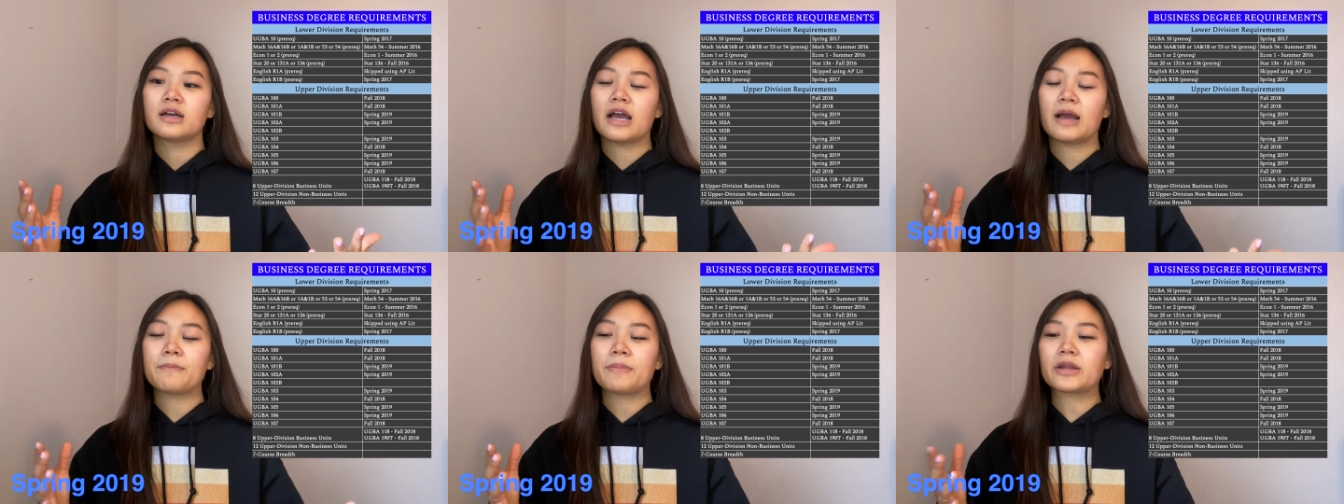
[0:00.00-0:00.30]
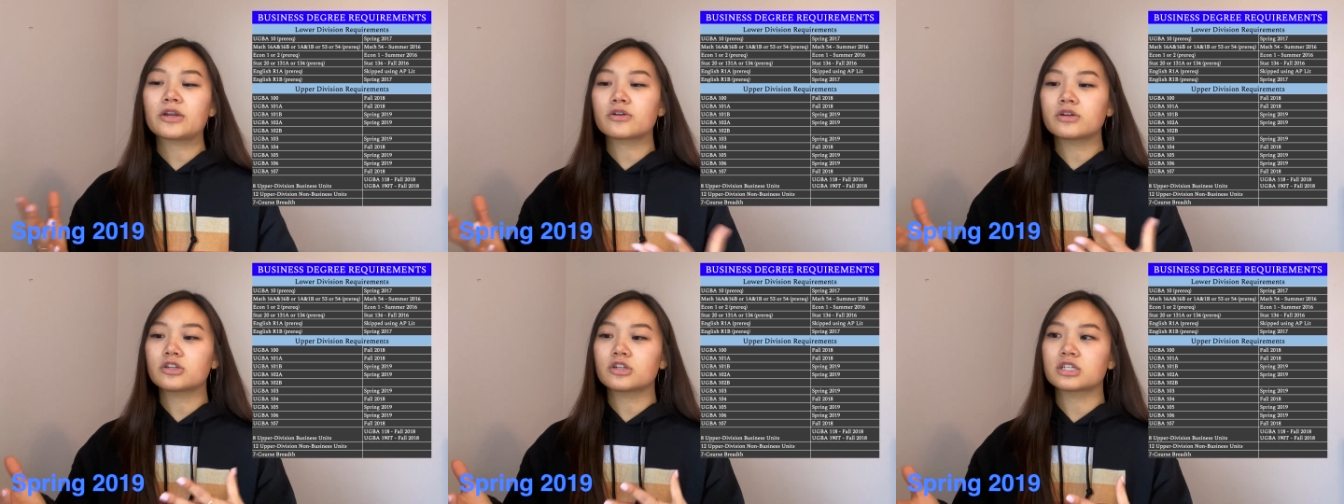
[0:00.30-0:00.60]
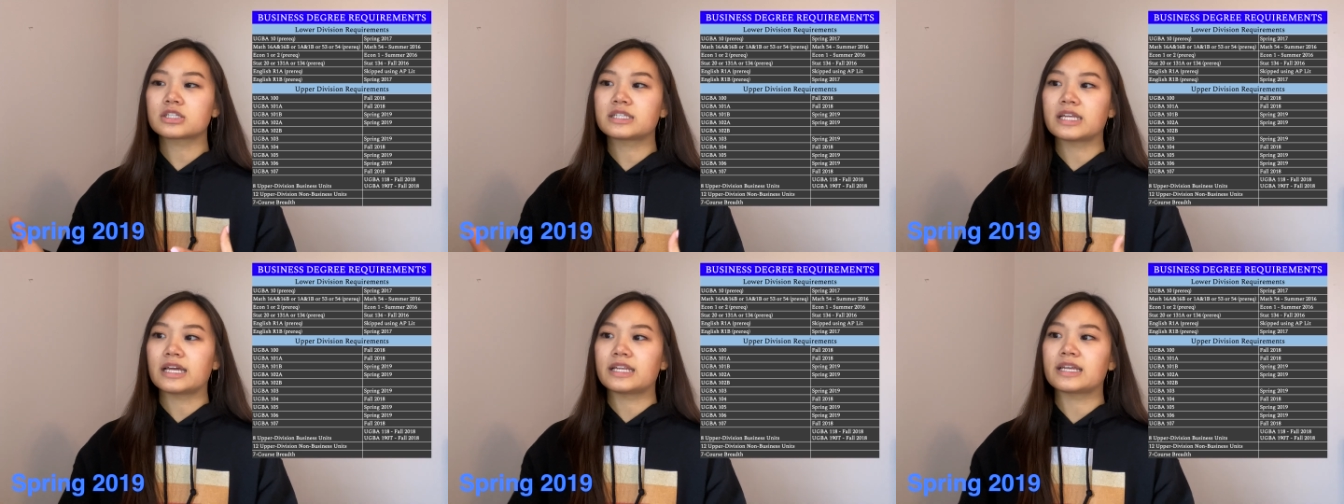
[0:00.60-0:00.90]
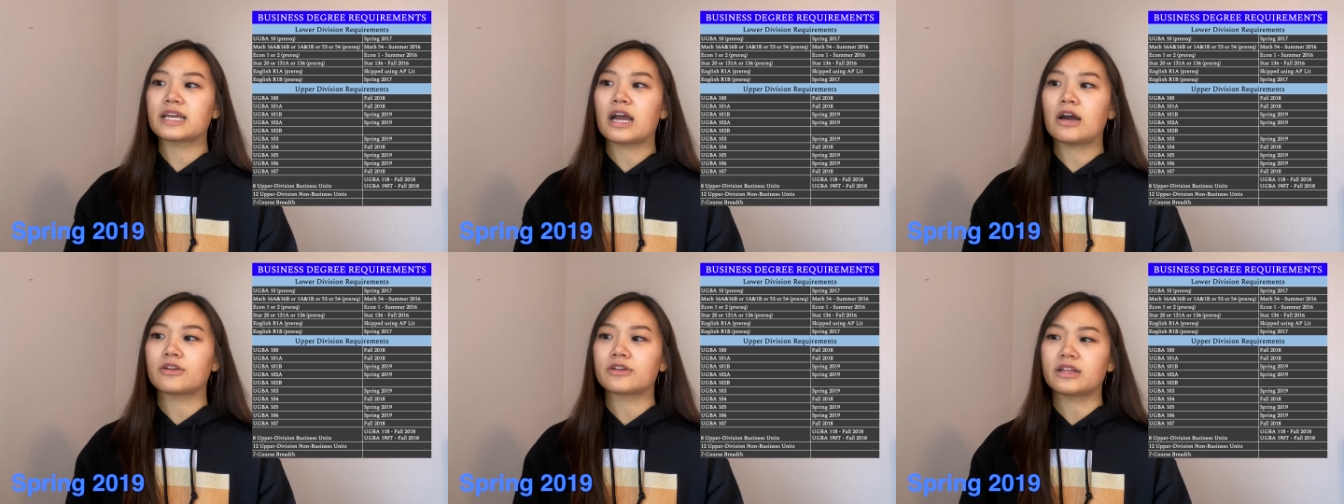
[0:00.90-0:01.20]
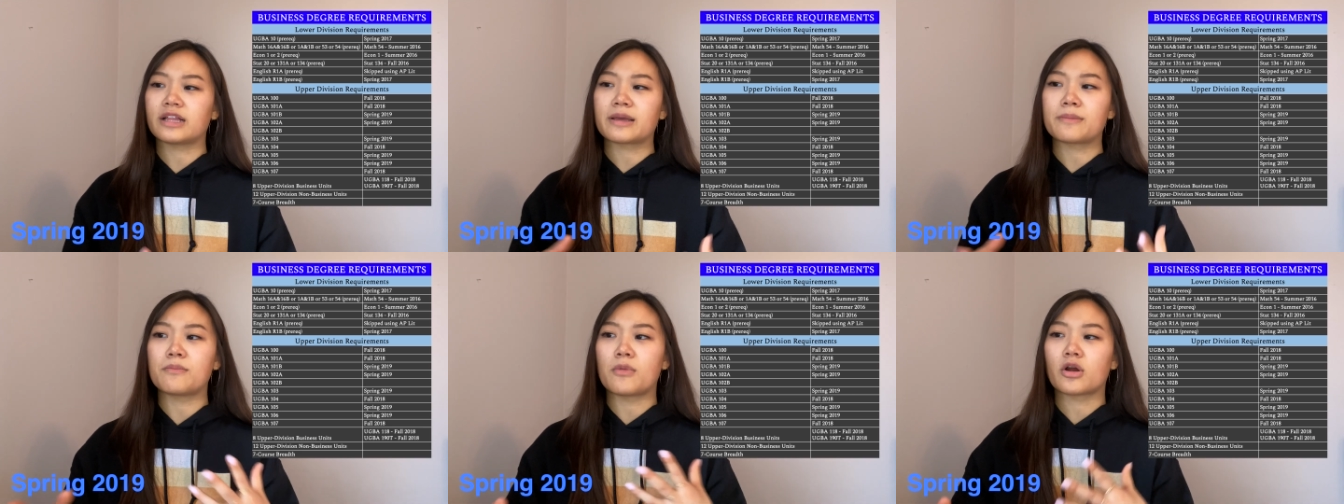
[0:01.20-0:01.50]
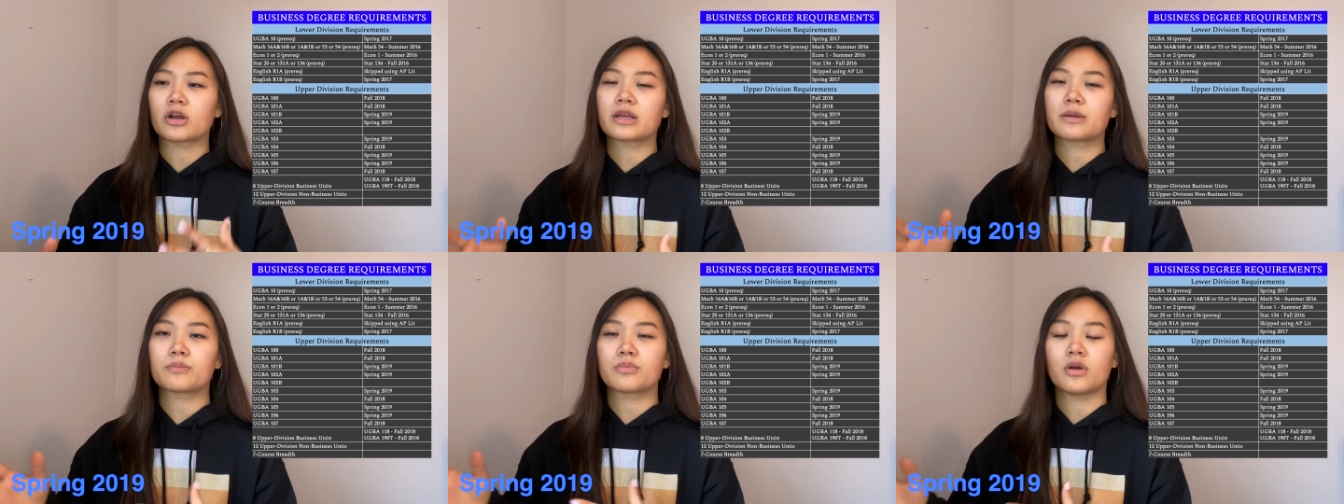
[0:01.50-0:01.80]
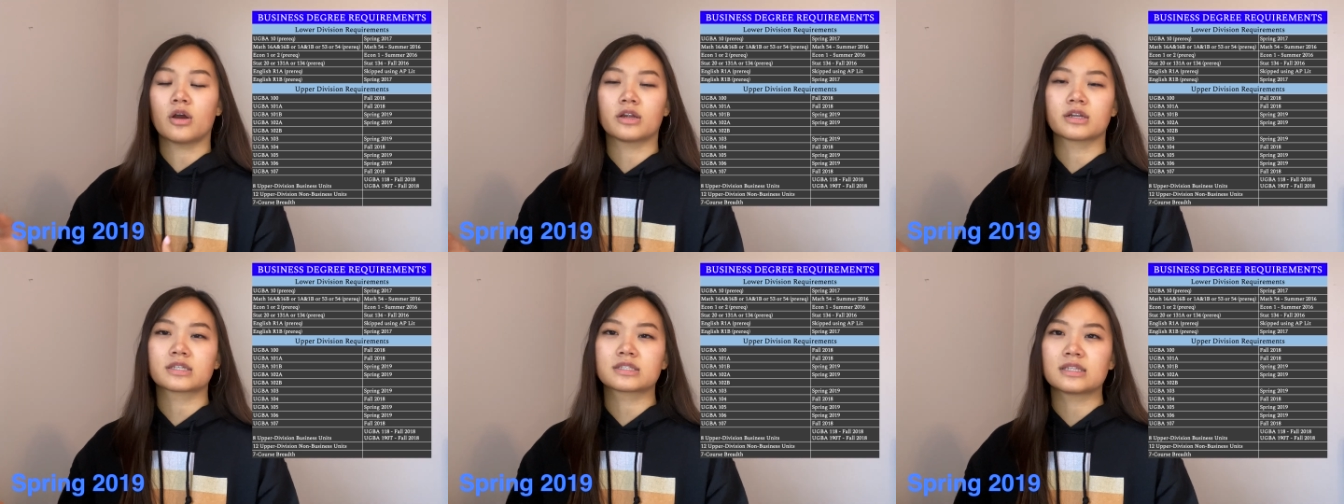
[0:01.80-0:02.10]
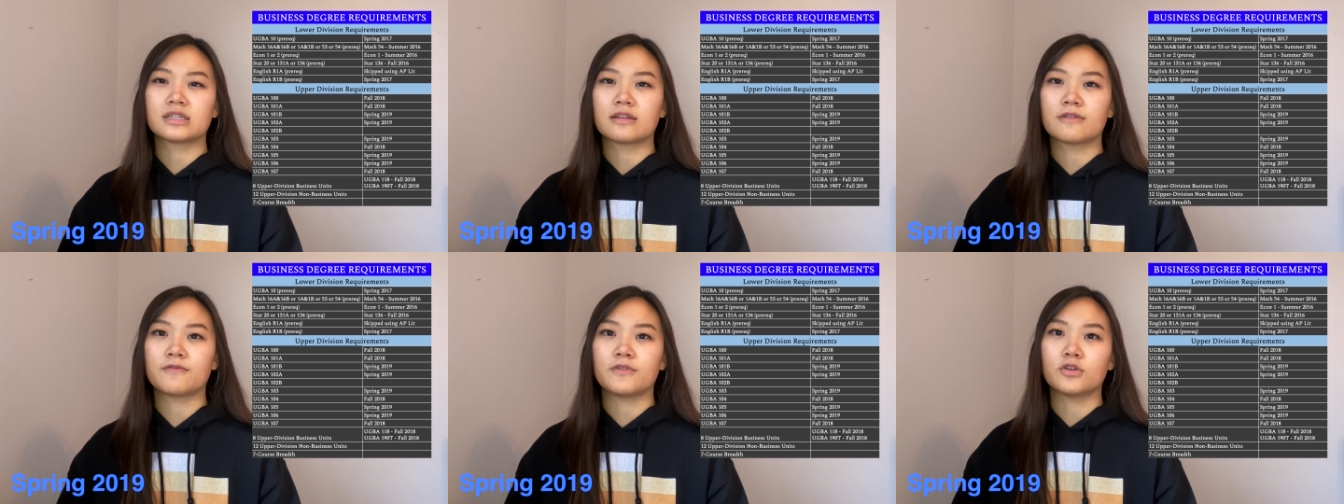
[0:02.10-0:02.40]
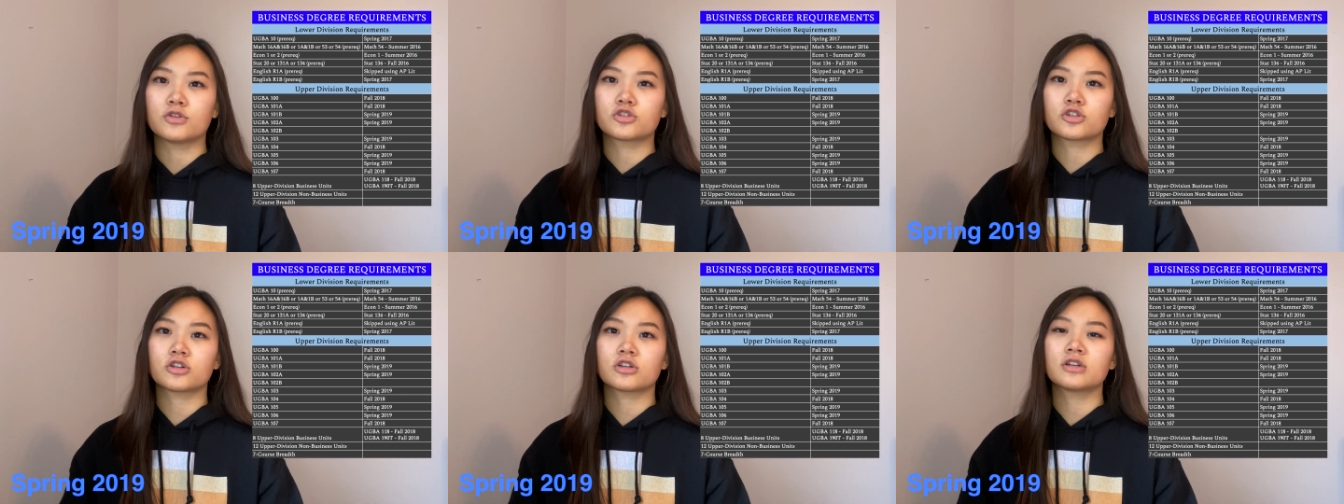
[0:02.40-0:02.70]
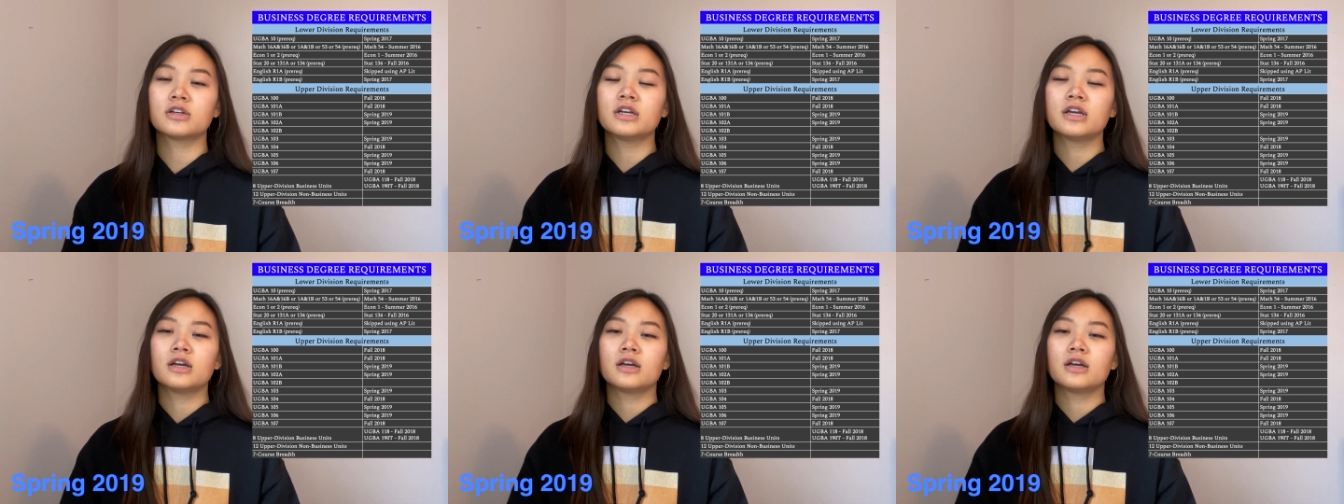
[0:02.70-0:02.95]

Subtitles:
better understanding how to like market products in the future,